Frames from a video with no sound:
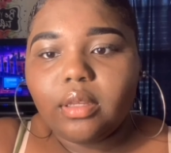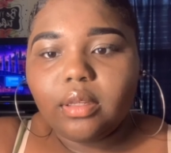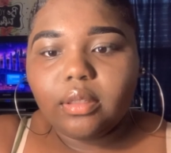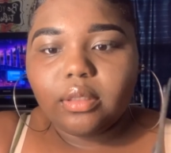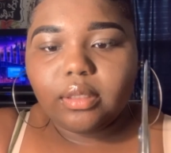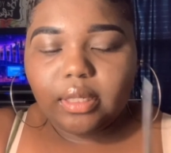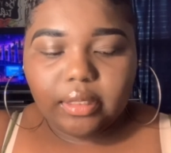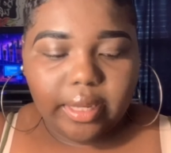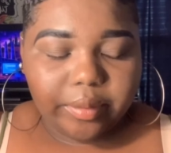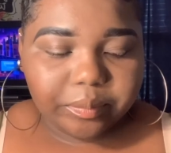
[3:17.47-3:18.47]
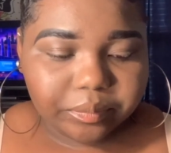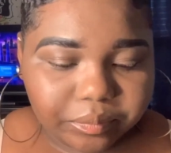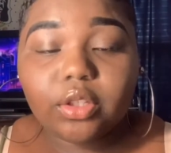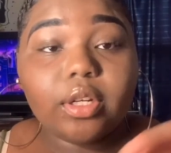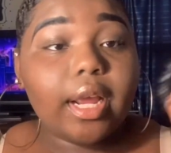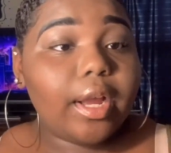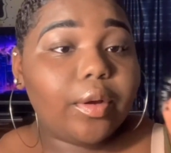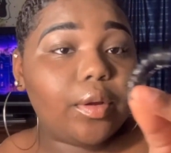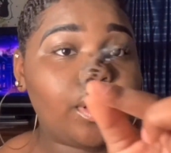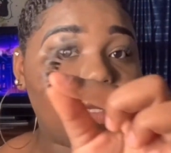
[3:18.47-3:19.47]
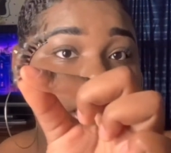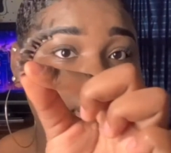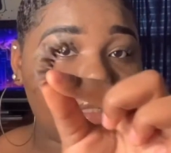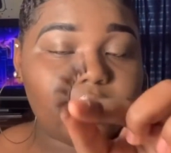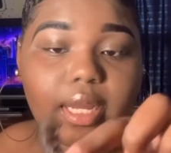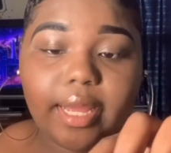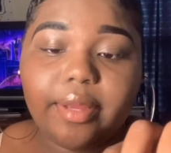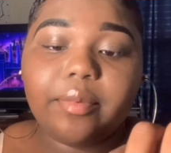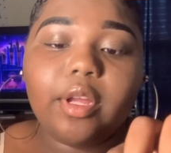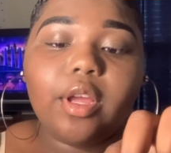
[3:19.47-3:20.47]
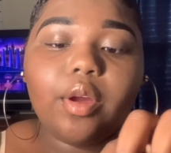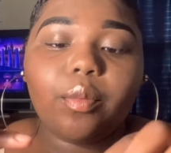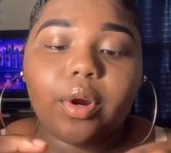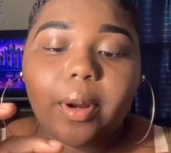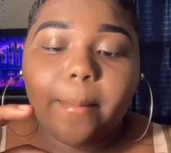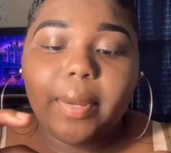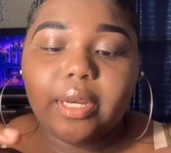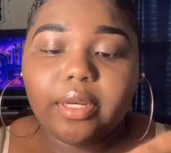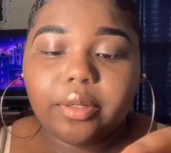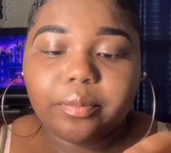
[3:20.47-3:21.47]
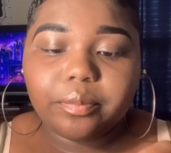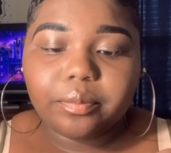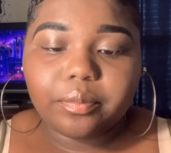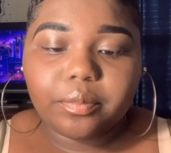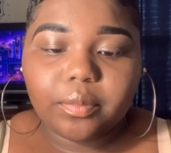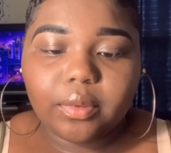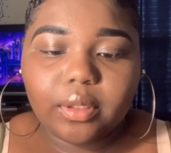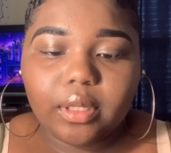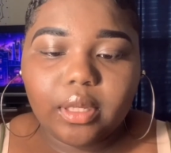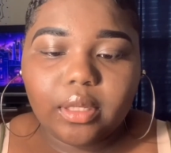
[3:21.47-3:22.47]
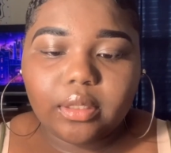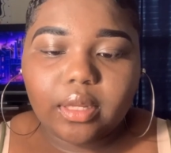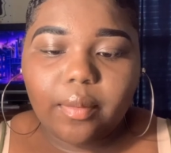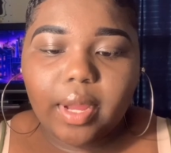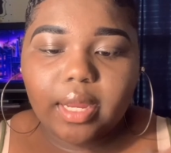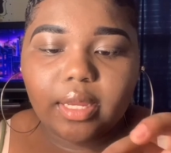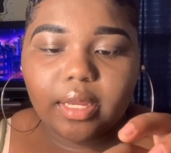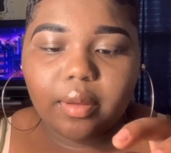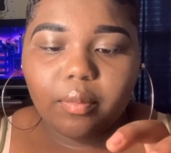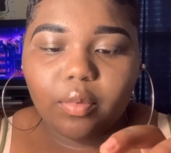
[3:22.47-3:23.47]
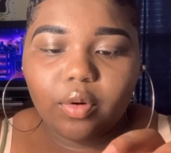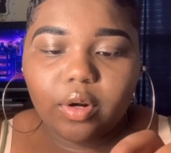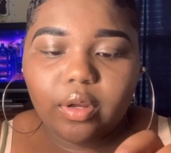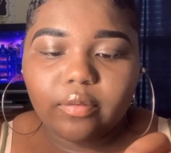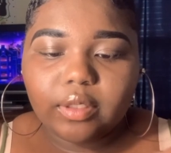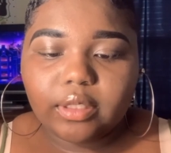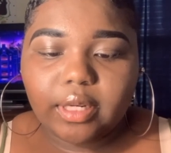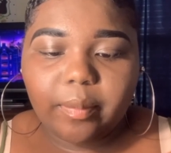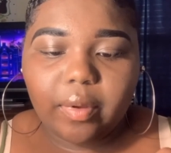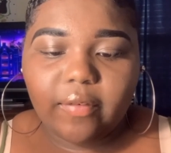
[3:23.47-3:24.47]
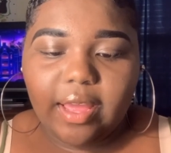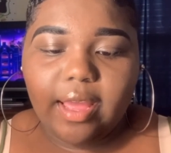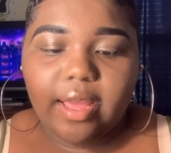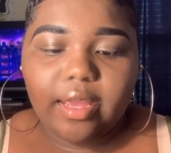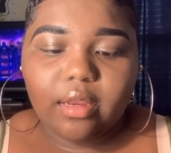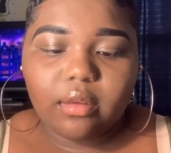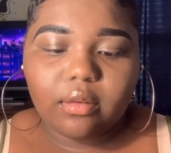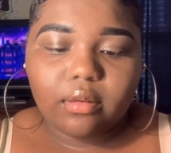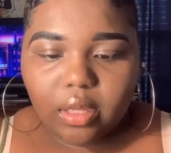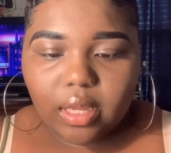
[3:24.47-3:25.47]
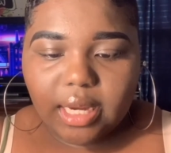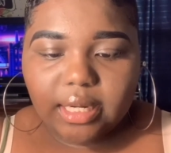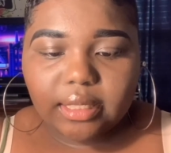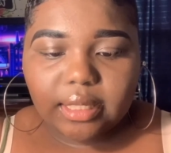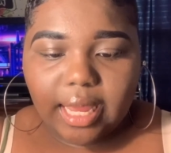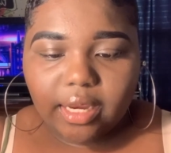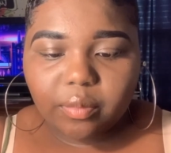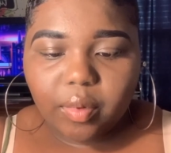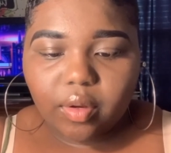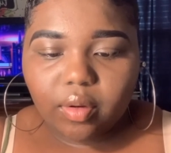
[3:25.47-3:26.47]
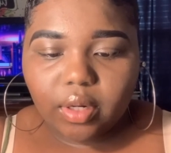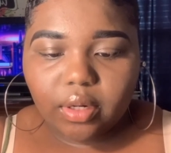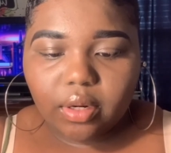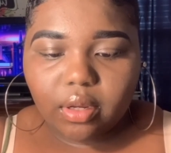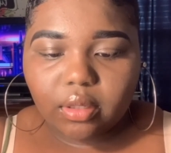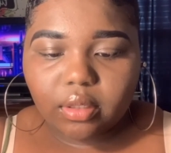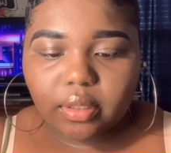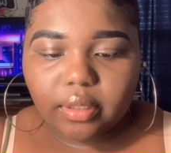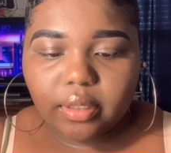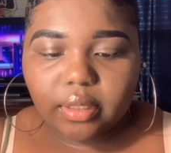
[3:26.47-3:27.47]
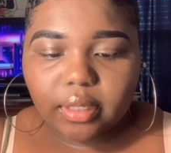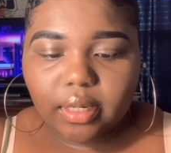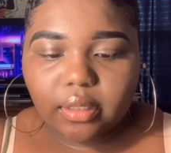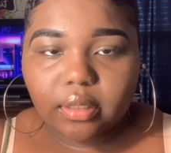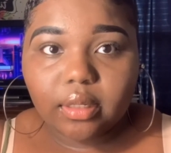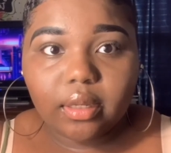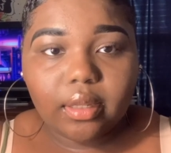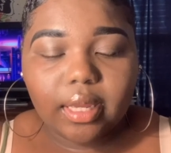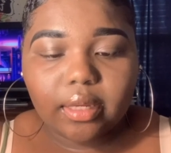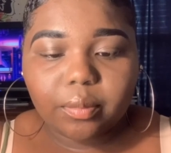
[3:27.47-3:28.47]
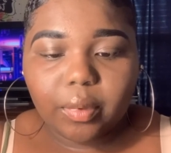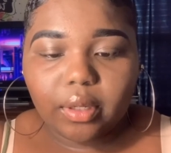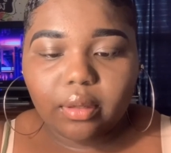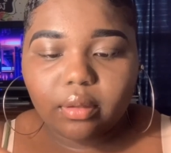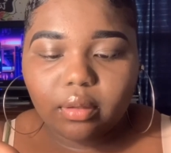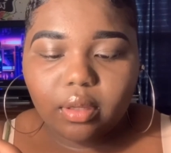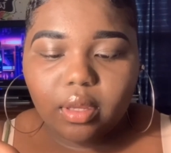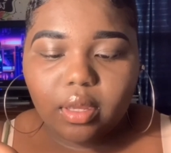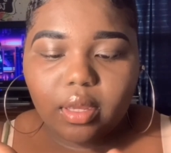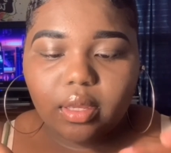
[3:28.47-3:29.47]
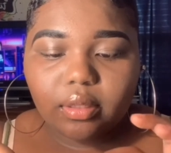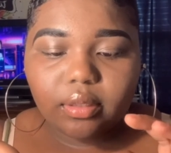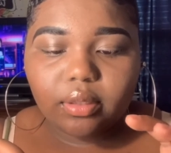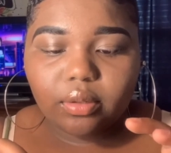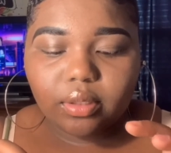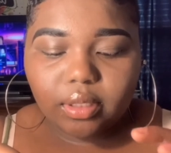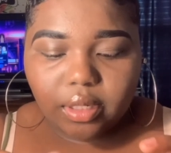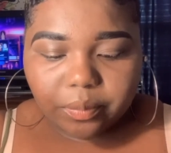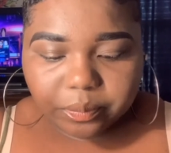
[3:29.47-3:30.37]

just like that. So now it's cut. We're gonna bend them so that way it can get more of a shape of an eye. And this lash band on here, y'all, is good. Like, it's a good lash band. So see